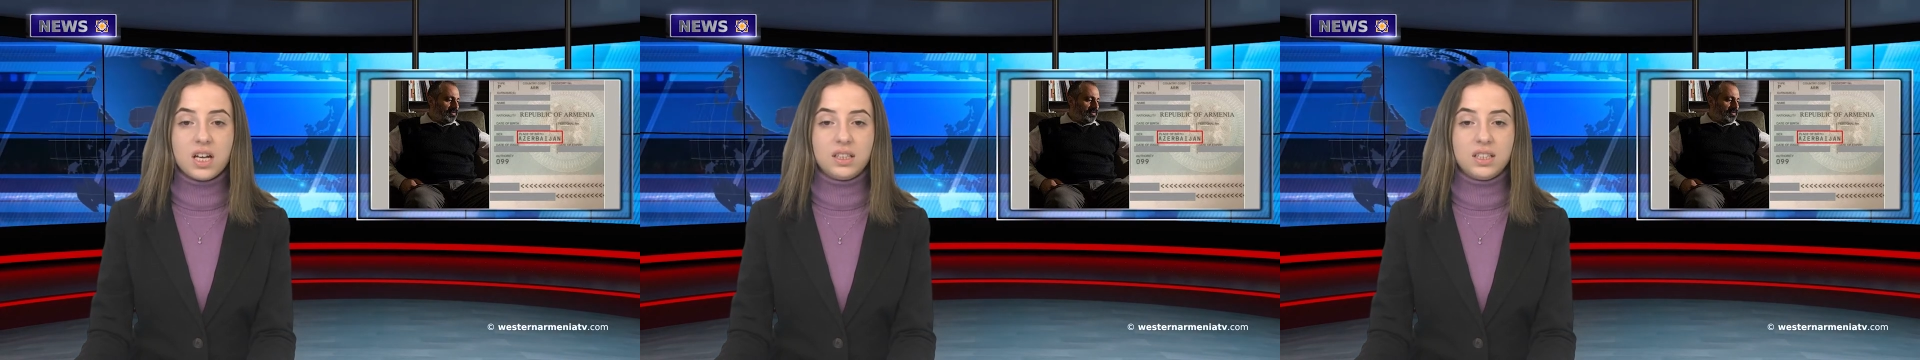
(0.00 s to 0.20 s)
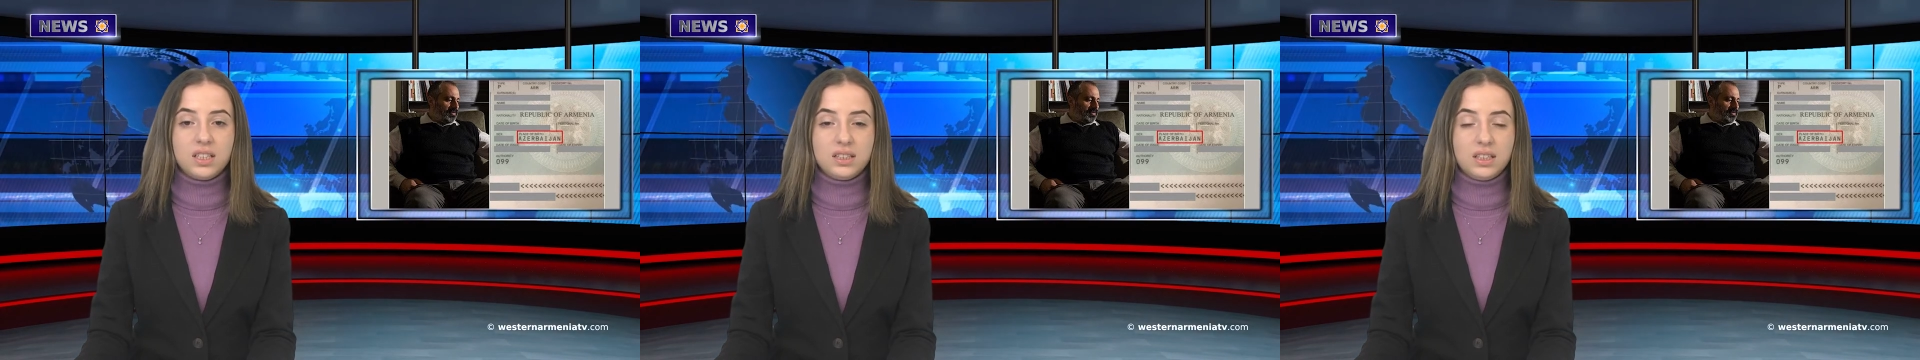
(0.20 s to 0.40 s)

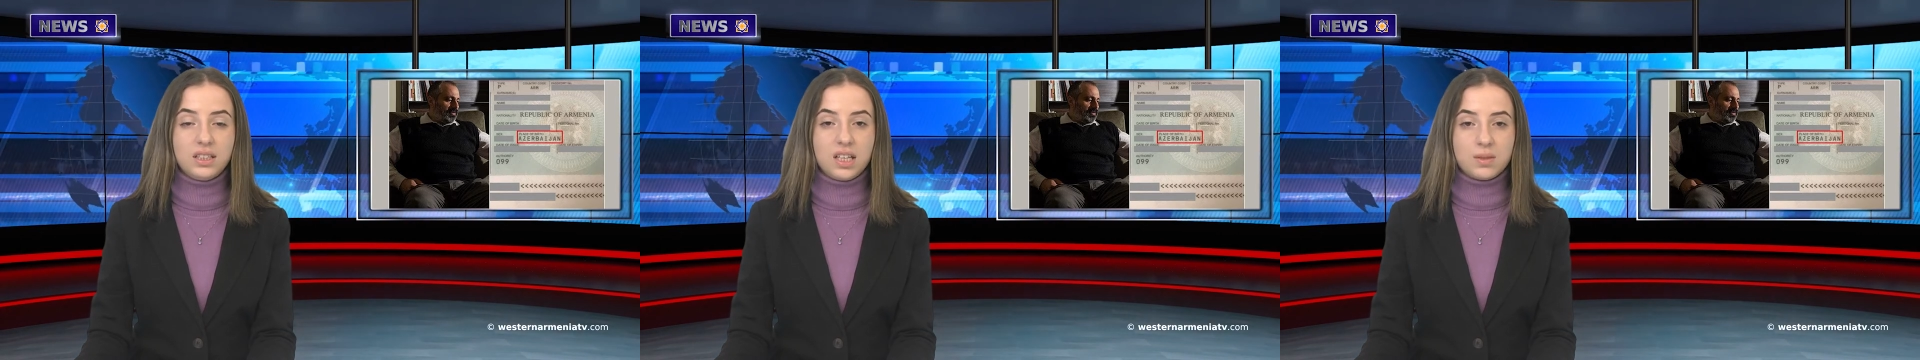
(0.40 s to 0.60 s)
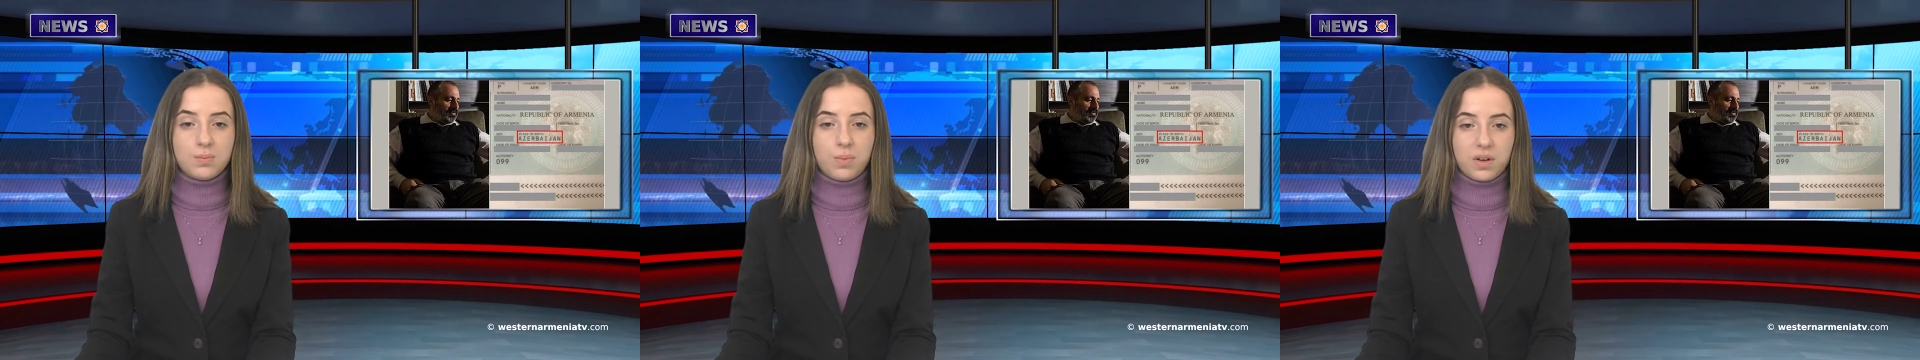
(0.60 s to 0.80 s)
listed
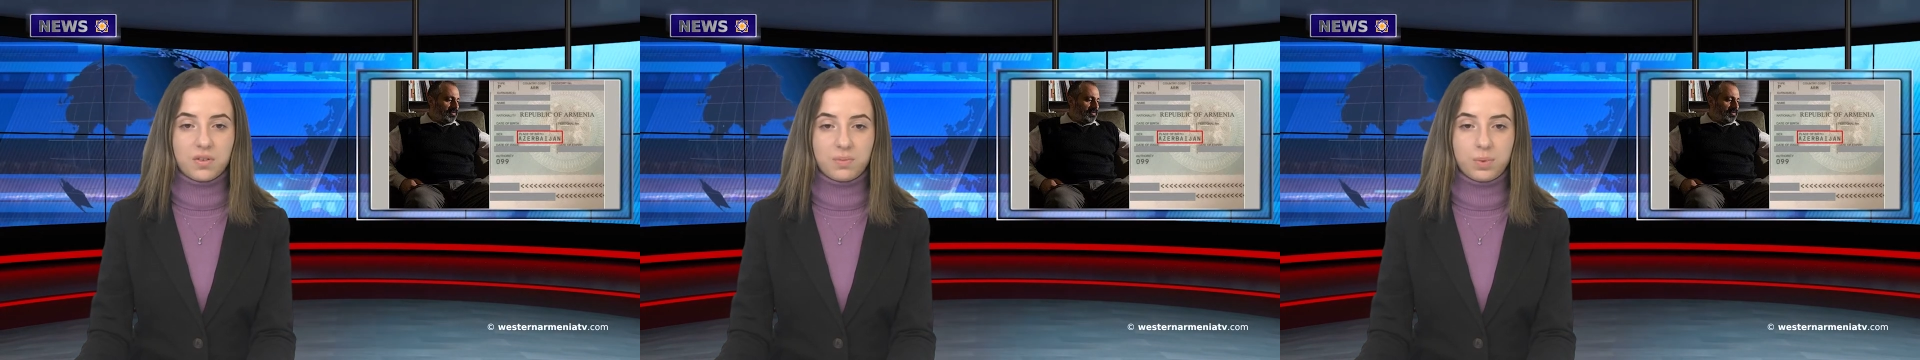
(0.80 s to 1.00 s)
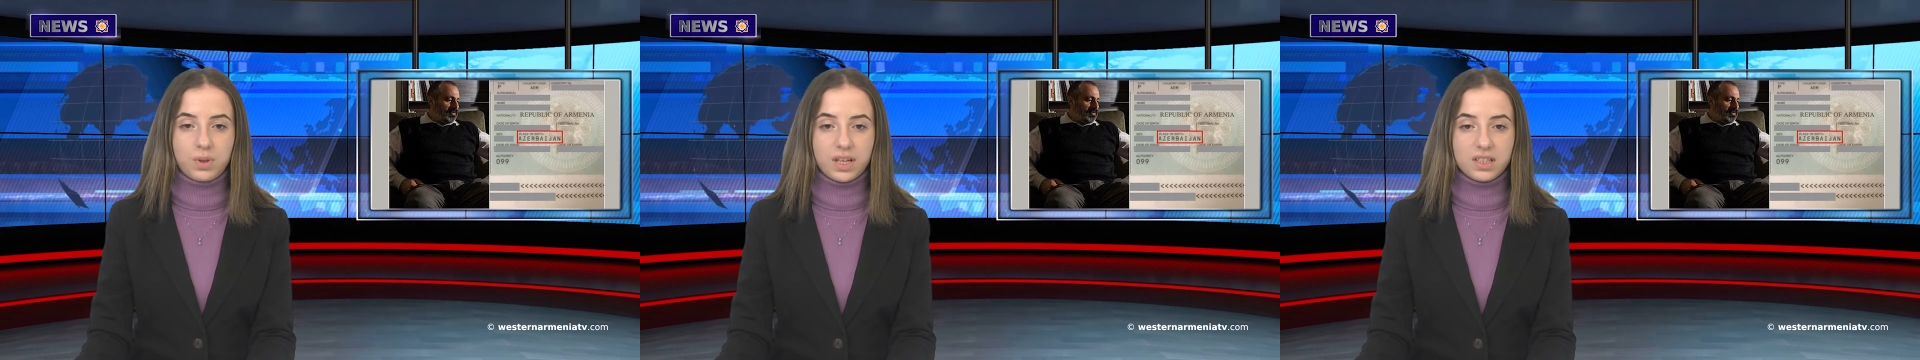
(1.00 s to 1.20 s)
as
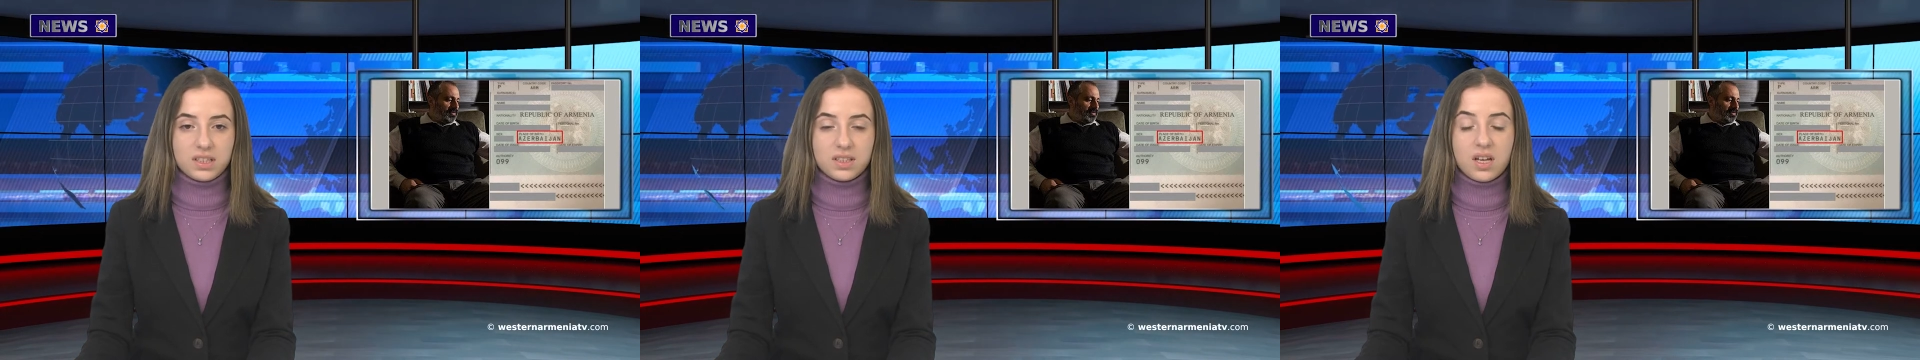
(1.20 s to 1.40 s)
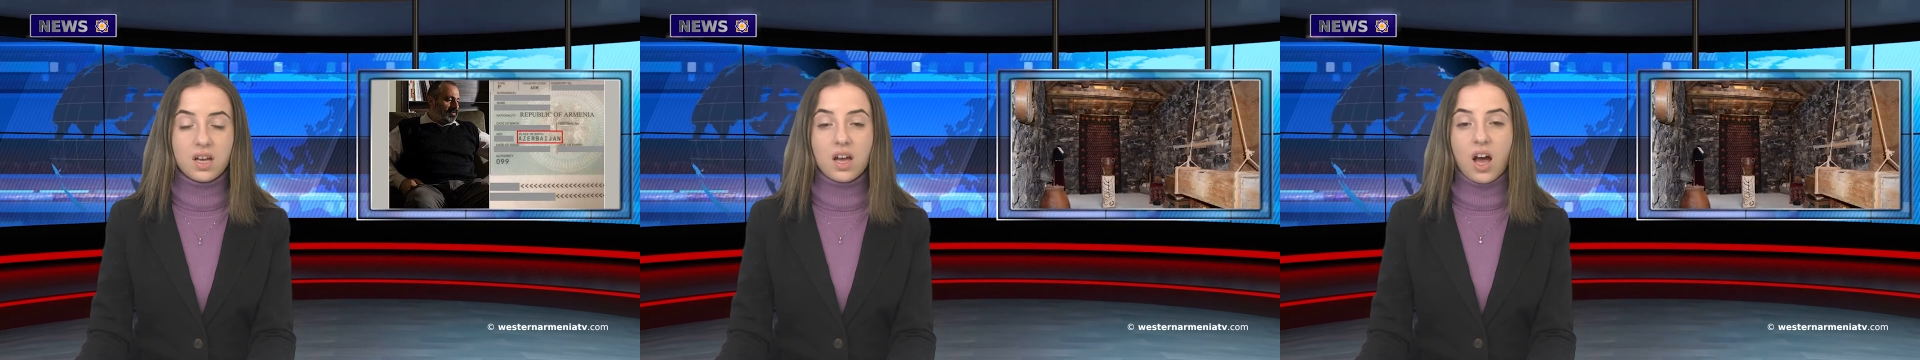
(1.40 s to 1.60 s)
birthplace.